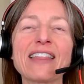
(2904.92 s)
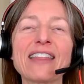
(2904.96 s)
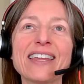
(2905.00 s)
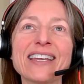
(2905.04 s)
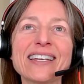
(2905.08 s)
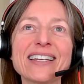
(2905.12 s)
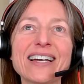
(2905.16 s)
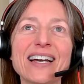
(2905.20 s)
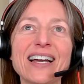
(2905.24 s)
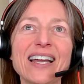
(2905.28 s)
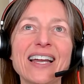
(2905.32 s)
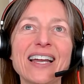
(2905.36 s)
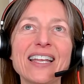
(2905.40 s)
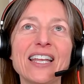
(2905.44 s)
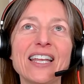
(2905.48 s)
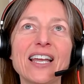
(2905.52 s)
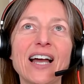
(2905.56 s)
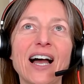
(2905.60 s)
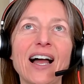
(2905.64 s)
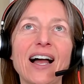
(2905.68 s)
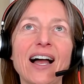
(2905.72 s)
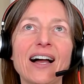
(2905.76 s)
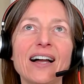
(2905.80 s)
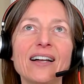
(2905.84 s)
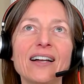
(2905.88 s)
think I,
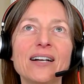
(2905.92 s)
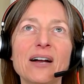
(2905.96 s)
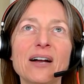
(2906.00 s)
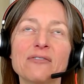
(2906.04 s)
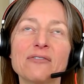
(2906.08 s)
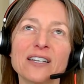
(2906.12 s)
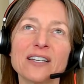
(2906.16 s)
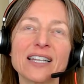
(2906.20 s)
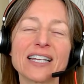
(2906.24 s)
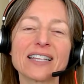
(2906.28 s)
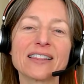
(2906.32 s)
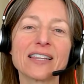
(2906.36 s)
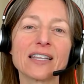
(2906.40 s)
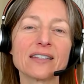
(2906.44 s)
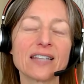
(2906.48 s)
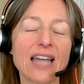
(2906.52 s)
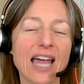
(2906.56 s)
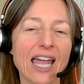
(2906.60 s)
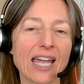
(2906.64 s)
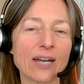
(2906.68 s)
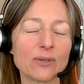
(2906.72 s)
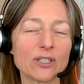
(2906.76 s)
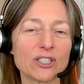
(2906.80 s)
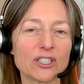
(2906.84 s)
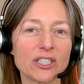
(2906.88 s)
uh, I feel like the
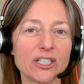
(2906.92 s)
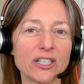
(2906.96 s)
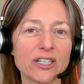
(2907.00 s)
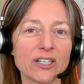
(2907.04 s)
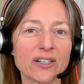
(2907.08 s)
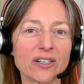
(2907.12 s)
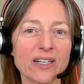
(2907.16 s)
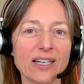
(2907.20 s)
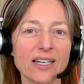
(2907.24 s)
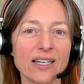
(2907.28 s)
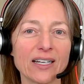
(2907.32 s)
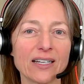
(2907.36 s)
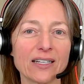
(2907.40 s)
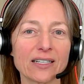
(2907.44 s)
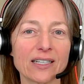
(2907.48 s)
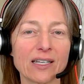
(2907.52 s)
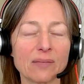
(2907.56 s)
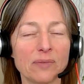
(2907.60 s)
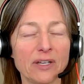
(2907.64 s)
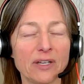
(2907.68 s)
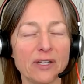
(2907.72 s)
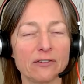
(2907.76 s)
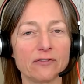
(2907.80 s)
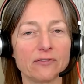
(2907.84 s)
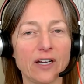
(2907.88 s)
language here can
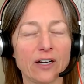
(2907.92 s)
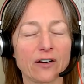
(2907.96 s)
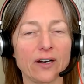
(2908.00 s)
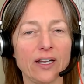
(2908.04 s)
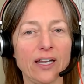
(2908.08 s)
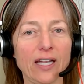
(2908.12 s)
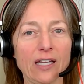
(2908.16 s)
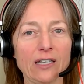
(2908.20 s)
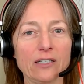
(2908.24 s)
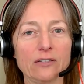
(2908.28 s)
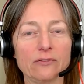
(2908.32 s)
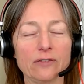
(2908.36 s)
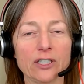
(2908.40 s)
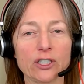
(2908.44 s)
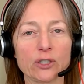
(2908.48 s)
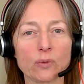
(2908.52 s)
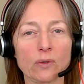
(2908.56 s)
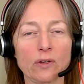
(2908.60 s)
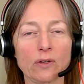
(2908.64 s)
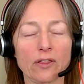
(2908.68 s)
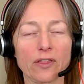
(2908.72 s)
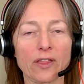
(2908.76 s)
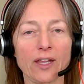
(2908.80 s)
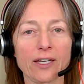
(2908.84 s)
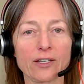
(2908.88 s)
be a very
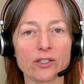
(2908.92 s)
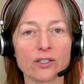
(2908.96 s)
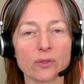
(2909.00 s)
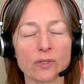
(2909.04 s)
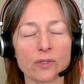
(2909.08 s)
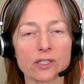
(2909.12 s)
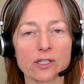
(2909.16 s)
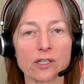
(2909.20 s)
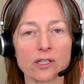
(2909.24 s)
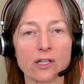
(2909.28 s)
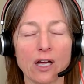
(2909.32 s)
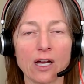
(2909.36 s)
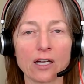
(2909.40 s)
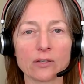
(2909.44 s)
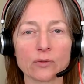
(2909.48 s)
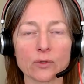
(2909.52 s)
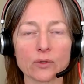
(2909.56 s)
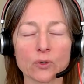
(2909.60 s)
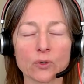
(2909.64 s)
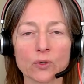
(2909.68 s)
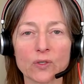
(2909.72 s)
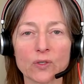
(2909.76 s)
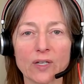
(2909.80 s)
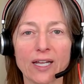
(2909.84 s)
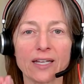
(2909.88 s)
individual thing so as long as
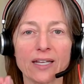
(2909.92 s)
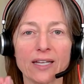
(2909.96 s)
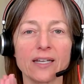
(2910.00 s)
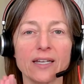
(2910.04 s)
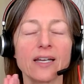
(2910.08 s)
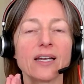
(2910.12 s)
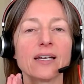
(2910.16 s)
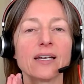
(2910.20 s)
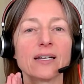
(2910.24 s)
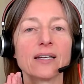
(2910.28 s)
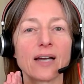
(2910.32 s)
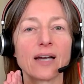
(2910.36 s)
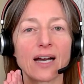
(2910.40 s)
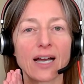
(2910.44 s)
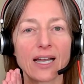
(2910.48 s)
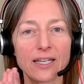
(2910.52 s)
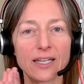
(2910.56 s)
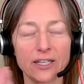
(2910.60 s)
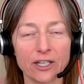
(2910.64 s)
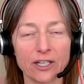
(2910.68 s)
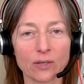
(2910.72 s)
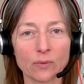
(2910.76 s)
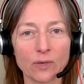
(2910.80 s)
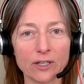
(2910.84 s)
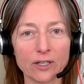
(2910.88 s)
you're saying i
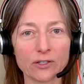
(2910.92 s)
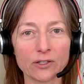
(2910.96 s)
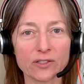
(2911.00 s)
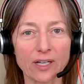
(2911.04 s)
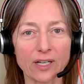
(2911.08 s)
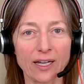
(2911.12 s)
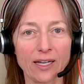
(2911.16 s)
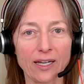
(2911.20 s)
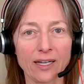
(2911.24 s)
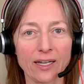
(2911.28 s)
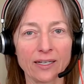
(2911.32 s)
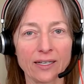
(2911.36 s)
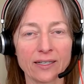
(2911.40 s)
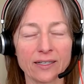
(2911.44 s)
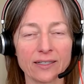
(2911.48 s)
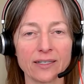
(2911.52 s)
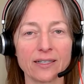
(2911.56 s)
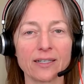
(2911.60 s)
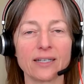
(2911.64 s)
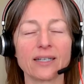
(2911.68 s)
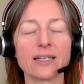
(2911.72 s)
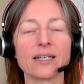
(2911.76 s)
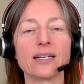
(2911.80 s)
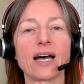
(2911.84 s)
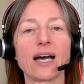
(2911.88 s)
hear what you're saying
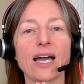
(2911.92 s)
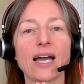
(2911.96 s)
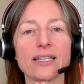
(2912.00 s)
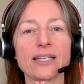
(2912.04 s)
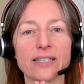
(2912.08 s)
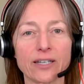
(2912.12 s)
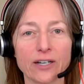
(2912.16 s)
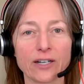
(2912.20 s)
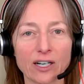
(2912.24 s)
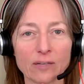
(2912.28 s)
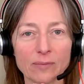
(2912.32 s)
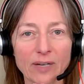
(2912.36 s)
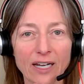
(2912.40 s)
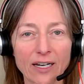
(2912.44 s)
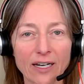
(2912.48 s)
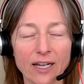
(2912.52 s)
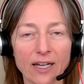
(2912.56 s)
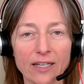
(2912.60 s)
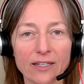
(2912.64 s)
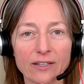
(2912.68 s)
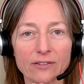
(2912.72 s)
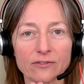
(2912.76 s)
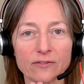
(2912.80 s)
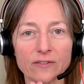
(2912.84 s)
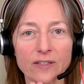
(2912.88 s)
i care about how
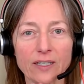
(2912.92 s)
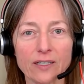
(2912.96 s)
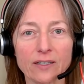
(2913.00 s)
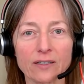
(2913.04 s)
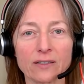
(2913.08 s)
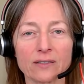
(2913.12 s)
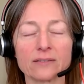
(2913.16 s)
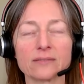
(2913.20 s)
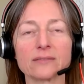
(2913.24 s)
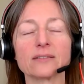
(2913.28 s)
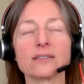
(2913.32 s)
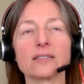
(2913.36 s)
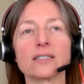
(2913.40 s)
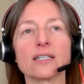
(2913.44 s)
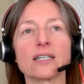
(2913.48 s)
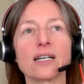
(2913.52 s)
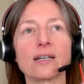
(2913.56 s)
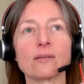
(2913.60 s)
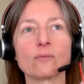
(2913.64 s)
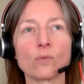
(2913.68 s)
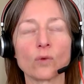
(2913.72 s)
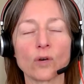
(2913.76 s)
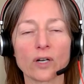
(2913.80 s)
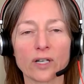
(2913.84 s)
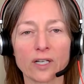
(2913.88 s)
you feel and
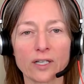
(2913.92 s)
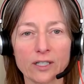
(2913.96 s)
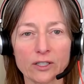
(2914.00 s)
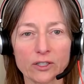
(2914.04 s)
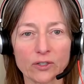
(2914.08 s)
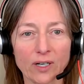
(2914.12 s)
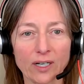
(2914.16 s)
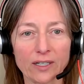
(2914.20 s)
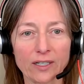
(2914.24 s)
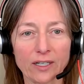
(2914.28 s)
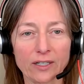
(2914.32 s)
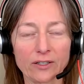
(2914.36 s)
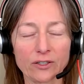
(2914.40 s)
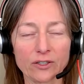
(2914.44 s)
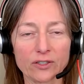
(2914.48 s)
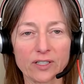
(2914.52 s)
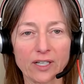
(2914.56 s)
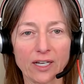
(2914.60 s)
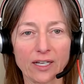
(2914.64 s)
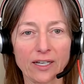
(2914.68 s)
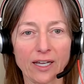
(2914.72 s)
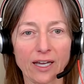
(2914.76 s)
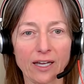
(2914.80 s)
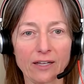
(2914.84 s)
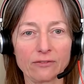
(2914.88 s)
I'm working to try to
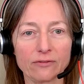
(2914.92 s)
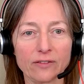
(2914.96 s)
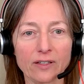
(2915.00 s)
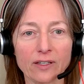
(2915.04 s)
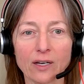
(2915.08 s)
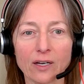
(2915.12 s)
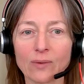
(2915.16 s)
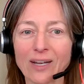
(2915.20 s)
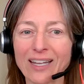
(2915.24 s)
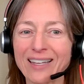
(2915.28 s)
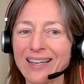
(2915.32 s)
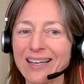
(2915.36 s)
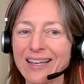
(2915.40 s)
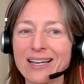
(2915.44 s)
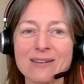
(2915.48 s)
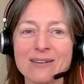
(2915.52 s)
understand how you feel that way.